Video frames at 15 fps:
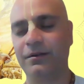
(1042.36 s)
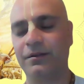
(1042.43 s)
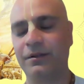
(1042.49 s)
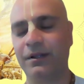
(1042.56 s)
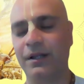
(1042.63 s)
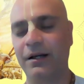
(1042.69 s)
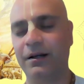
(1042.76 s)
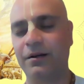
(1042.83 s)

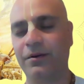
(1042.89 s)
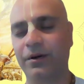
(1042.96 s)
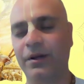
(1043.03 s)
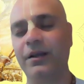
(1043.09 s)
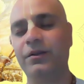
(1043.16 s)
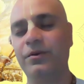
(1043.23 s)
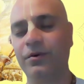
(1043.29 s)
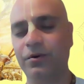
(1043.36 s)
that
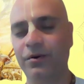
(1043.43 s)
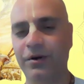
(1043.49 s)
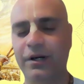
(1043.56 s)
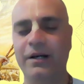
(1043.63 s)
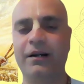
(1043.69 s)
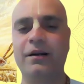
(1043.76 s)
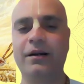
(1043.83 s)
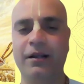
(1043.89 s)
okay, you go
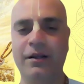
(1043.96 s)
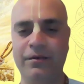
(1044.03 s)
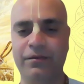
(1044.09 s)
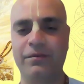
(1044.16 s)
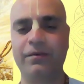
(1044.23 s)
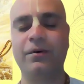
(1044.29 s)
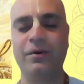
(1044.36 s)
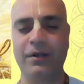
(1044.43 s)
ahead and give
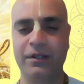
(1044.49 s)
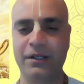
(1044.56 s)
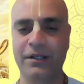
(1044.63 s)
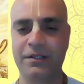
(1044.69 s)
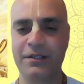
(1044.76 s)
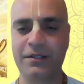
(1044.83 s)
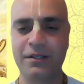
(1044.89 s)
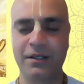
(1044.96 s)
all the
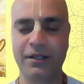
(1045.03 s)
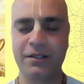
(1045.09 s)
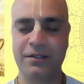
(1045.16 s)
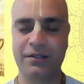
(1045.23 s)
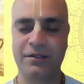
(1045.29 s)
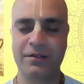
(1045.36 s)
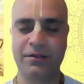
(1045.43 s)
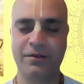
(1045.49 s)

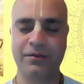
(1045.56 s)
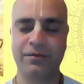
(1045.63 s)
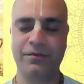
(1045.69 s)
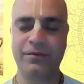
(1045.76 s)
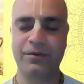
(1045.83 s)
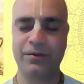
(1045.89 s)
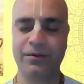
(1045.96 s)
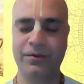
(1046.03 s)
necessities to
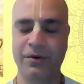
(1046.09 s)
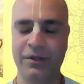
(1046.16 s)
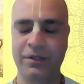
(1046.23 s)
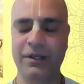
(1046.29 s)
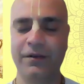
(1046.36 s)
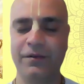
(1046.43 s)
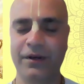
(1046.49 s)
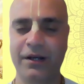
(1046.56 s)
all
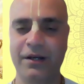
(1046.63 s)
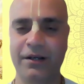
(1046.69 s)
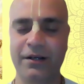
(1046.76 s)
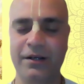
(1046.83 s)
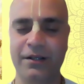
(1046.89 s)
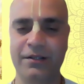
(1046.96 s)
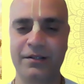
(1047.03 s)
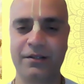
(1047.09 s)
the living
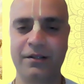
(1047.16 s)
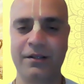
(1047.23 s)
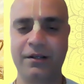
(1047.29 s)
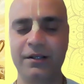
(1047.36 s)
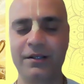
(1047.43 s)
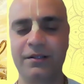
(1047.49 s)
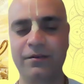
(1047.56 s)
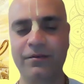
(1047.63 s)
entities. The
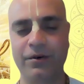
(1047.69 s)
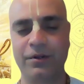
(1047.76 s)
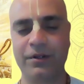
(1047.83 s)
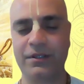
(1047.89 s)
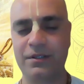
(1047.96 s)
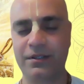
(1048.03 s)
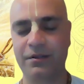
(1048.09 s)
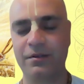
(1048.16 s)
reason for
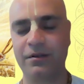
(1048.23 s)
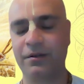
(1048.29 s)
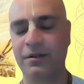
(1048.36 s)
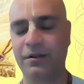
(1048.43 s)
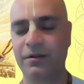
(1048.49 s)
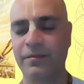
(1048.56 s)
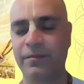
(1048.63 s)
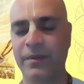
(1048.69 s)
this
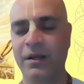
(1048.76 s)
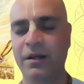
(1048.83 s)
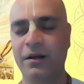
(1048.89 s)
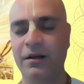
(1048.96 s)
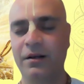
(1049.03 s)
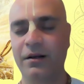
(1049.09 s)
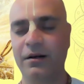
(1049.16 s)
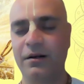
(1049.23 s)

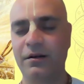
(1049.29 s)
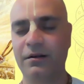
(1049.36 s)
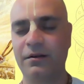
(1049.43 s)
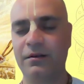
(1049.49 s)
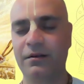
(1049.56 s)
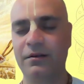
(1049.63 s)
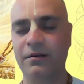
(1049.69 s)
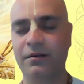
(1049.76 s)
uh,
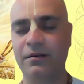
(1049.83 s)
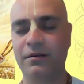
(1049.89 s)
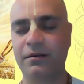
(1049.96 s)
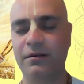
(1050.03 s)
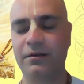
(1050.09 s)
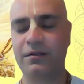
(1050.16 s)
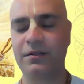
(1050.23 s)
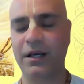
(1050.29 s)

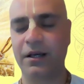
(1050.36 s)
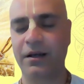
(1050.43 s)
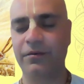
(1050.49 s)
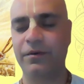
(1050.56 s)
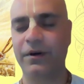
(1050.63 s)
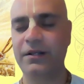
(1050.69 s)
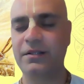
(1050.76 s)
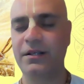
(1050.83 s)

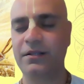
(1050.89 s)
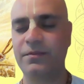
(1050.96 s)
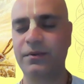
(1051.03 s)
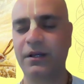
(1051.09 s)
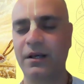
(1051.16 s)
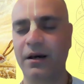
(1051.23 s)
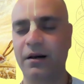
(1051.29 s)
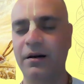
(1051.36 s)
sacrifice has
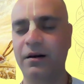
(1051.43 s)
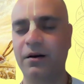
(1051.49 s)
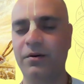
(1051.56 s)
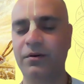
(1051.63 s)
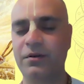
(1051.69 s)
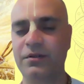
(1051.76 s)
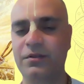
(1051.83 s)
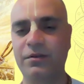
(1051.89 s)
been carried
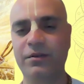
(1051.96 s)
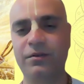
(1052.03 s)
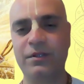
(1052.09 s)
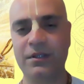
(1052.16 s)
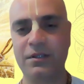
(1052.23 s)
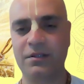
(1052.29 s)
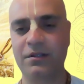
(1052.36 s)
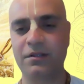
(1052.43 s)
out, so you
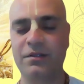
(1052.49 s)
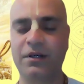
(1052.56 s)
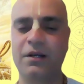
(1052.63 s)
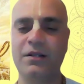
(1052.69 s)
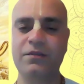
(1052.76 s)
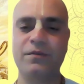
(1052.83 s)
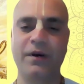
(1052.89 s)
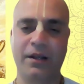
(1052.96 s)
just
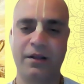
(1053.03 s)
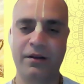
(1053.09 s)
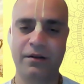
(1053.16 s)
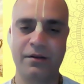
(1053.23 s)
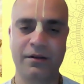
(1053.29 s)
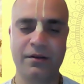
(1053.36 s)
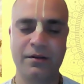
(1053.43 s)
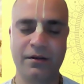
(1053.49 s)
satisfy
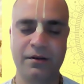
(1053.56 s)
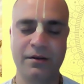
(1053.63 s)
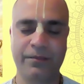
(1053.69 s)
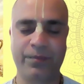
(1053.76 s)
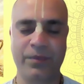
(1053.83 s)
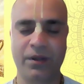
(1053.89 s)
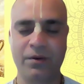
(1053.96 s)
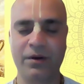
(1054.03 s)

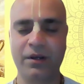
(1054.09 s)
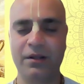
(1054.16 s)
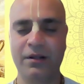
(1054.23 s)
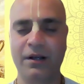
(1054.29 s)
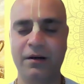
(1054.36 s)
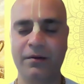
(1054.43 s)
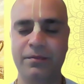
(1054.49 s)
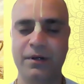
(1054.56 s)
okay,
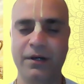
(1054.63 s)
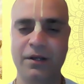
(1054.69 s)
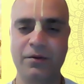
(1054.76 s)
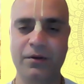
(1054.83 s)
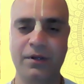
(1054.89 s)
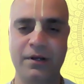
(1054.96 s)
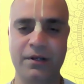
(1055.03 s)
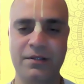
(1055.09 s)
that
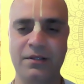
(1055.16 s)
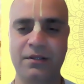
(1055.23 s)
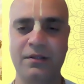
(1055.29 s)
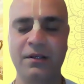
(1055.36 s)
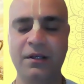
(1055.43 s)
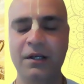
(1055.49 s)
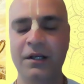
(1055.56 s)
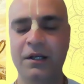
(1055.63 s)
particular reason.
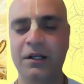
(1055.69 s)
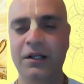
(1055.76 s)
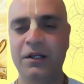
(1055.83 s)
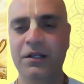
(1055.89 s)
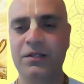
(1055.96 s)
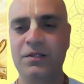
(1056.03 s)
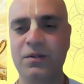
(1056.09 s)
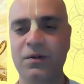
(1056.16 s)

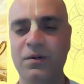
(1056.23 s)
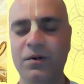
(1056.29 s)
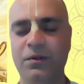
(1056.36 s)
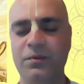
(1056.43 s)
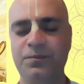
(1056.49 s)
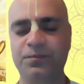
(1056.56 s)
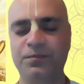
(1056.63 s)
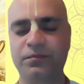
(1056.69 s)

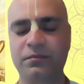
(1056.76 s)
So